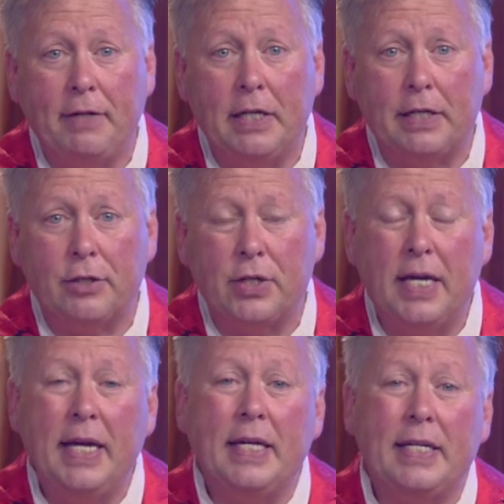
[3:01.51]
feelings.
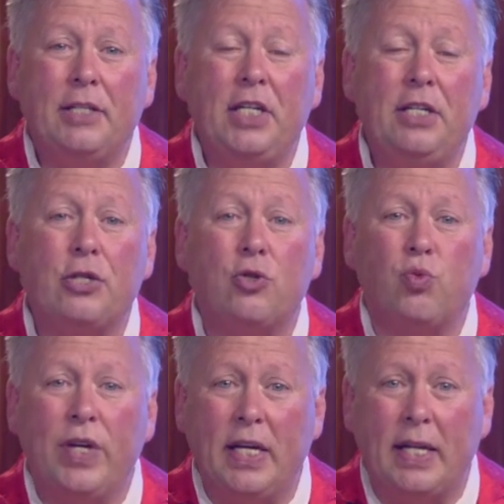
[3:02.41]
Now, Jesus
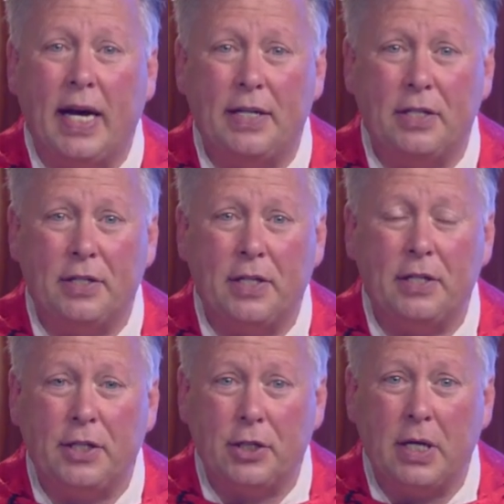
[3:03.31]
realizes
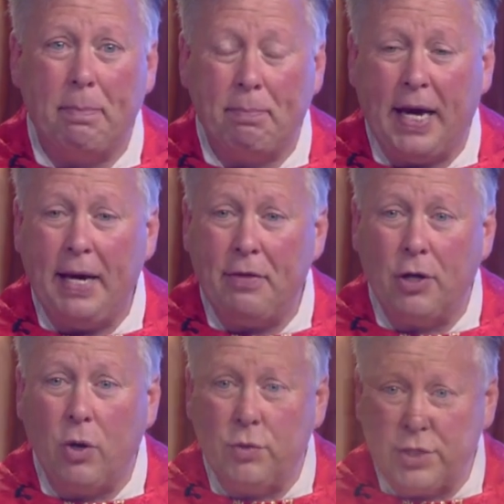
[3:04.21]
that there's some pain
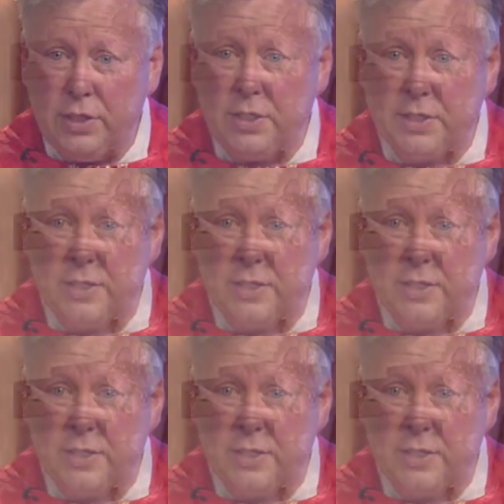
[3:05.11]
that goes into